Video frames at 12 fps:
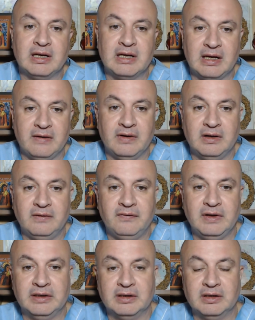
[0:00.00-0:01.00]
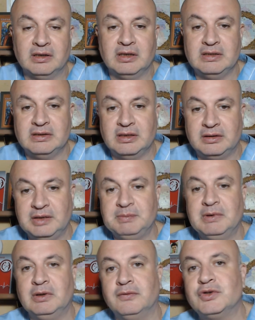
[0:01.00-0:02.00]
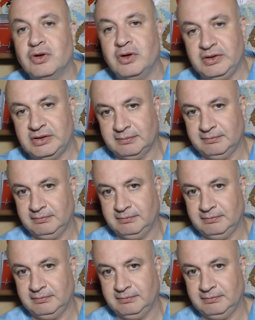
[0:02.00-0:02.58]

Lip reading: cava filter is the treatment of choice.